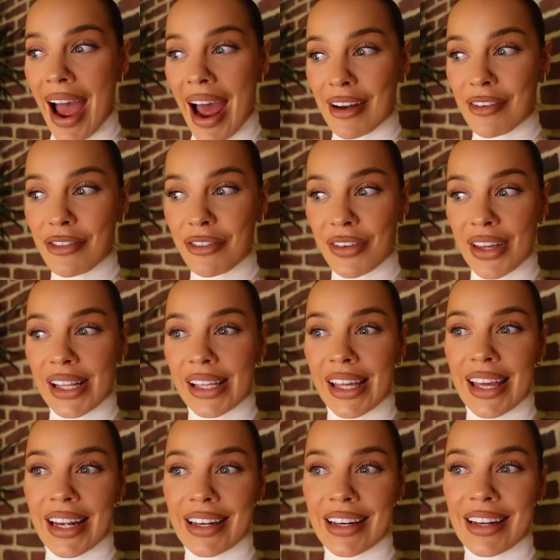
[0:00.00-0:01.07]
and
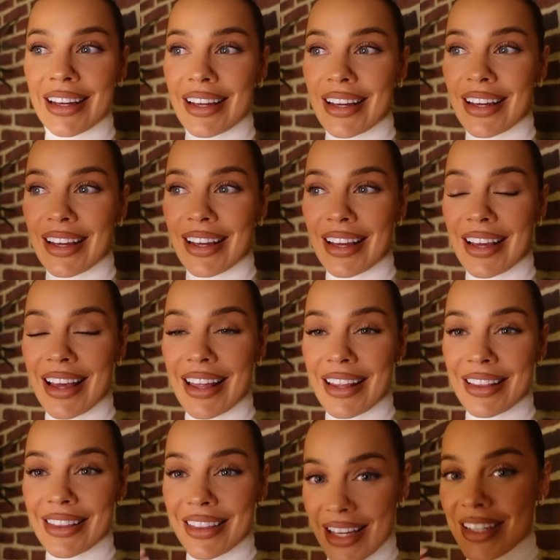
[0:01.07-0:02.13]
feeling
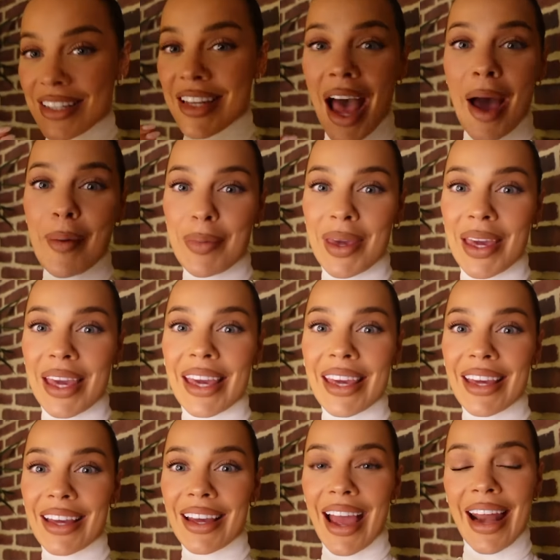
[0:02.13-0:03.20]
this happy,
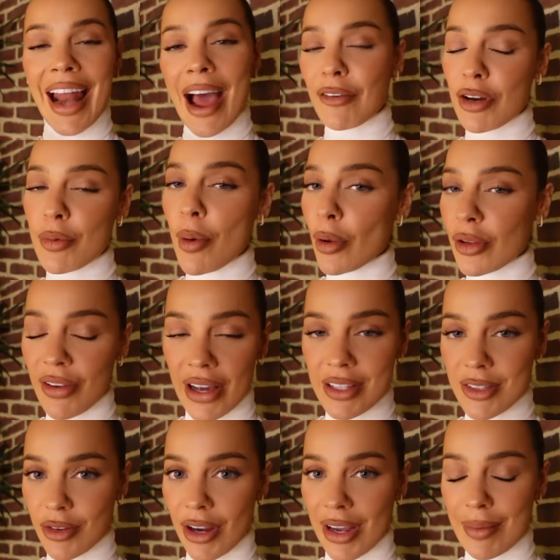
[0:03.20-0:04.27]
and having a bowl of ice
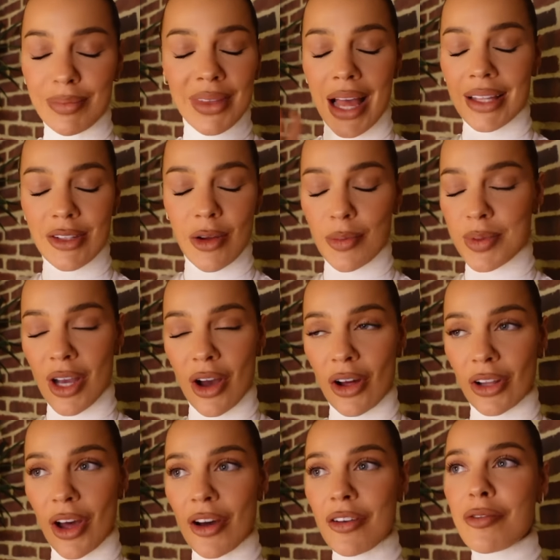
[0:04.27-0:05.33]
cream, that tops it
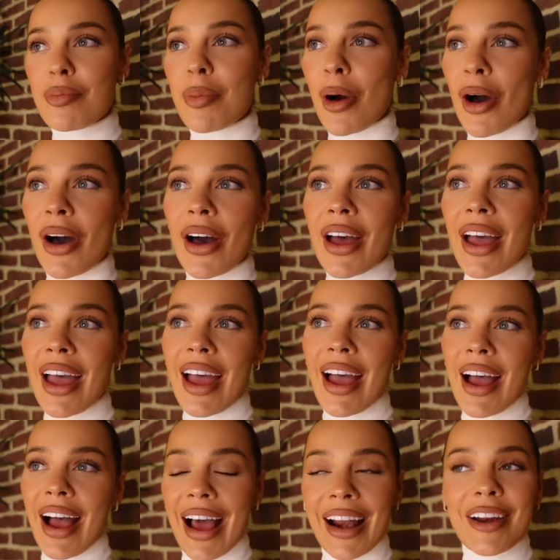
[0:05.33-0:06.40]
all off. But,
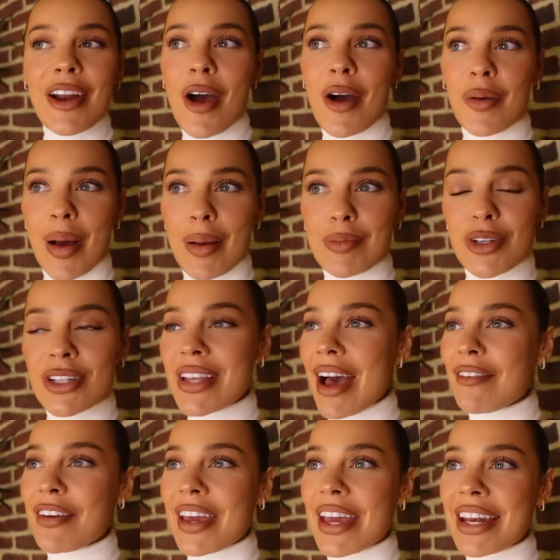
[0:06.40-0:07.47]
I don't know, I'm just
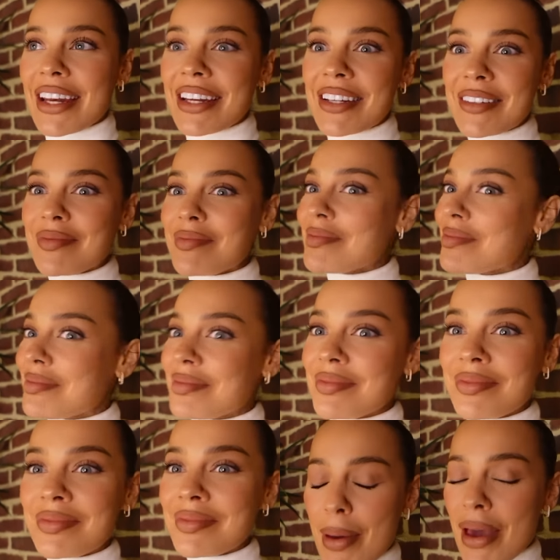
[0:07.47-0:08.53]
having
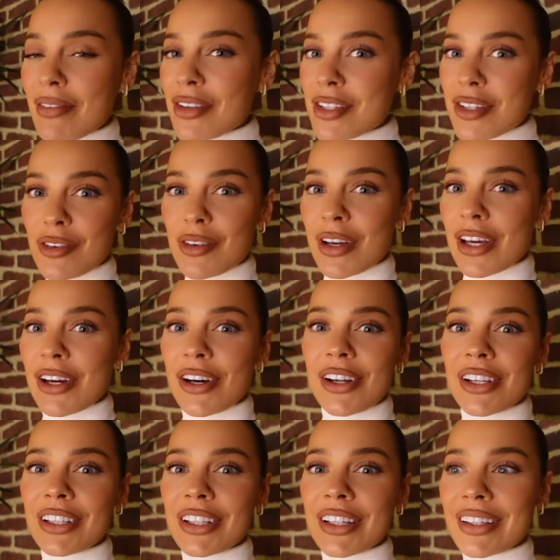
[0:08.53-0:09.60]
a bit of a
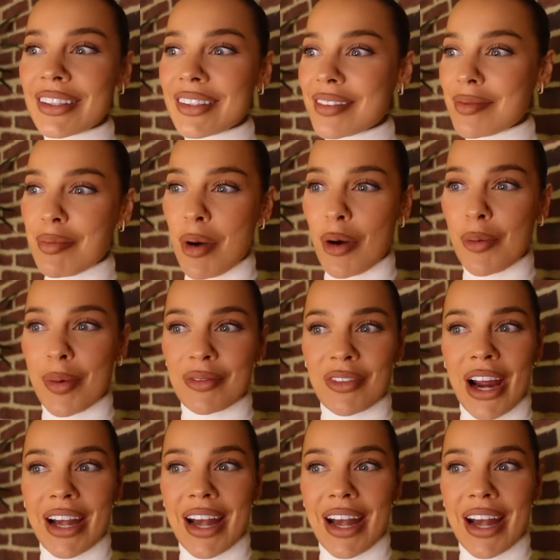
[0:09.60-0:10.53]
surreal moment right